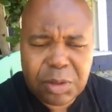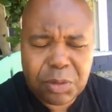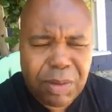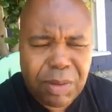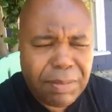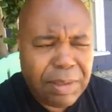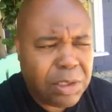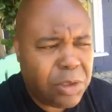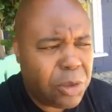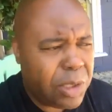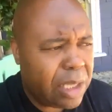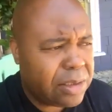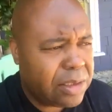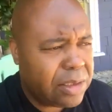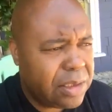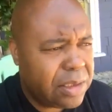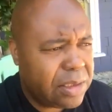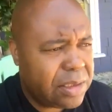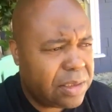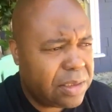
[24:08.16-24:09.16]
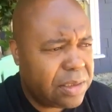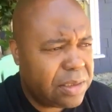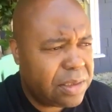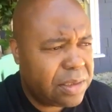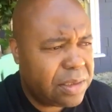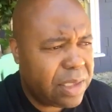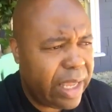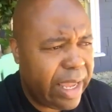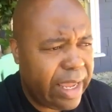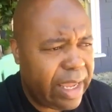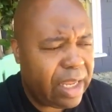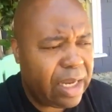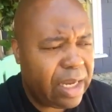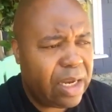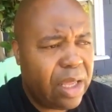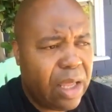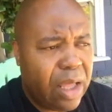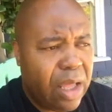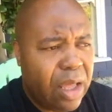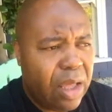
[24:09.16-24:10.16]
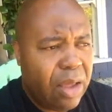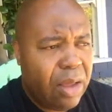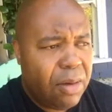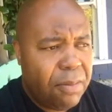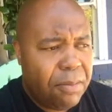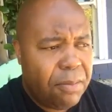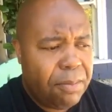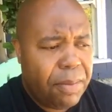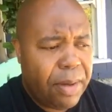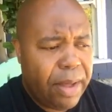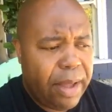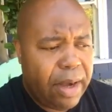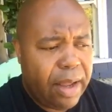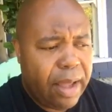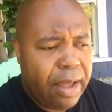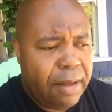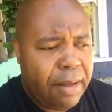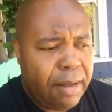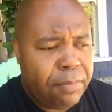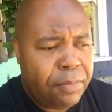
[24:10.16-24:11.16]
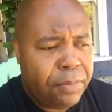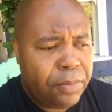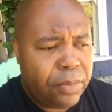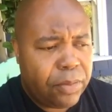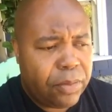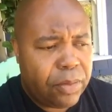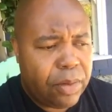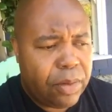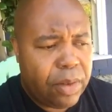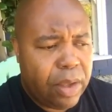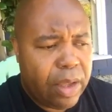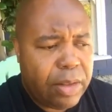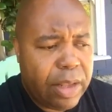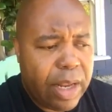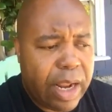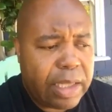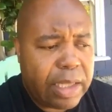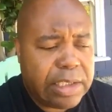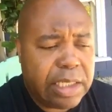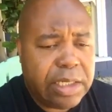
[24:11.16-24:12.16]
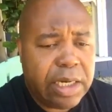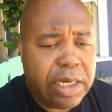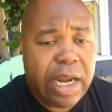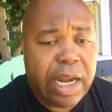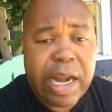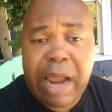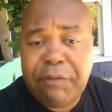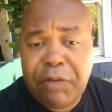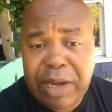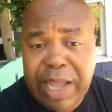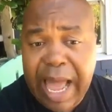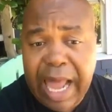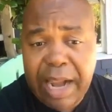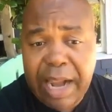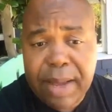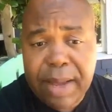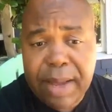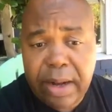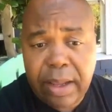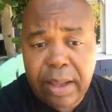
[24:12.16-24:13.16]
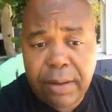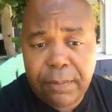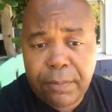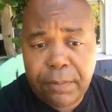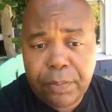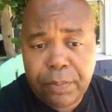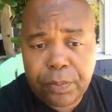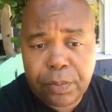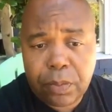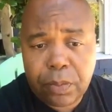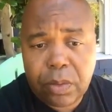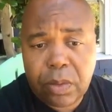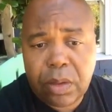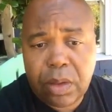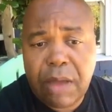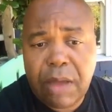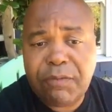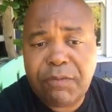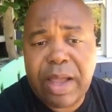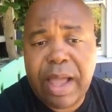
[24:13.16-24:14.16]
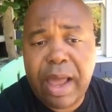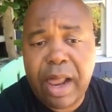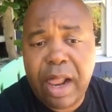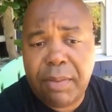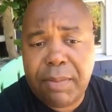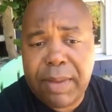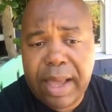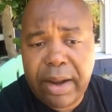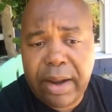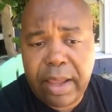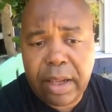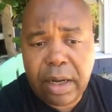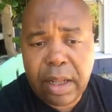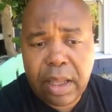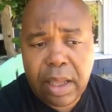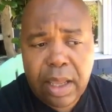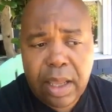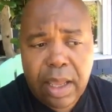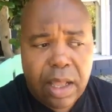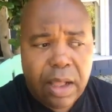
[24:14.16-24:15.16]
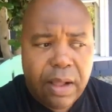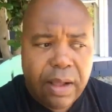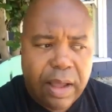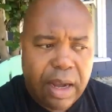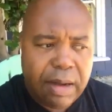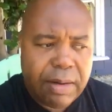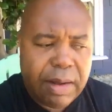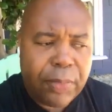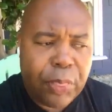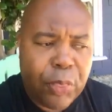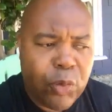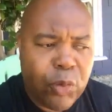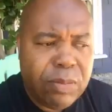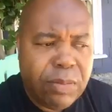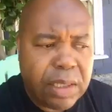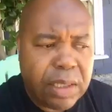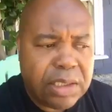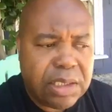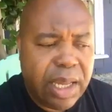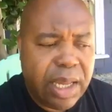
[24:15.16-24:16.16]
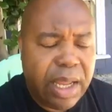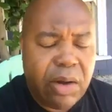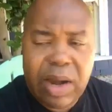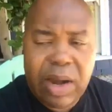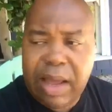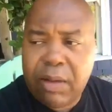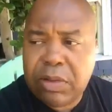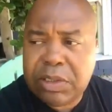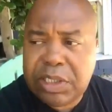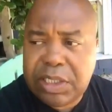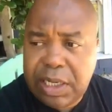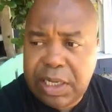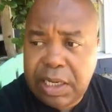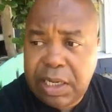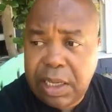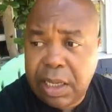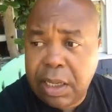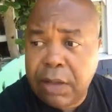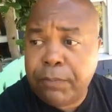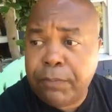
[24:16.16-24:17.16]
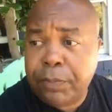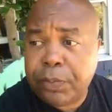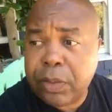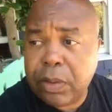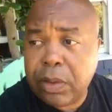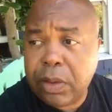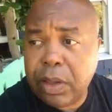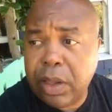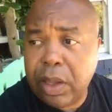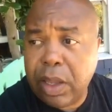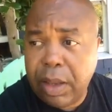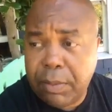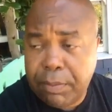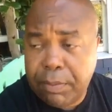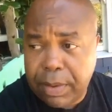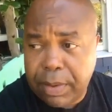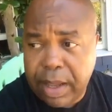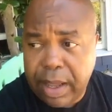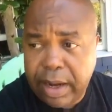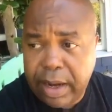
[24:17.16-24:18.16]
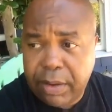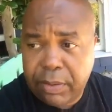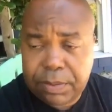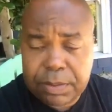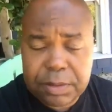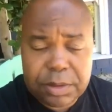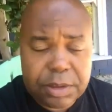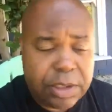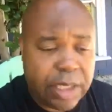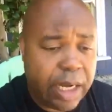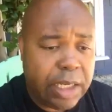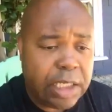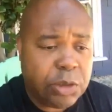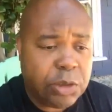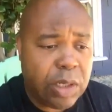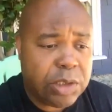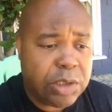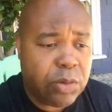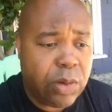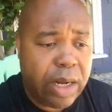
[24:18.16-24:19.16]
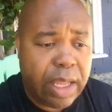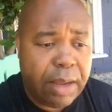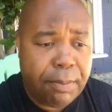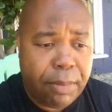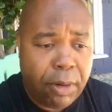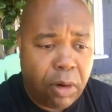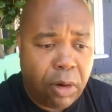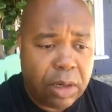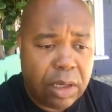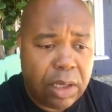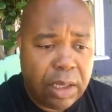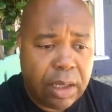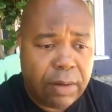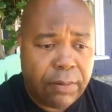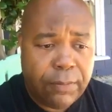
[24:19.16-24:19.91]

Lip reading: Maybe 2008. But, and then I sent it in and I forgot about it. I forgot all about it. And about 3 months later, I was eating at a Chinese restaurant in Berkeley,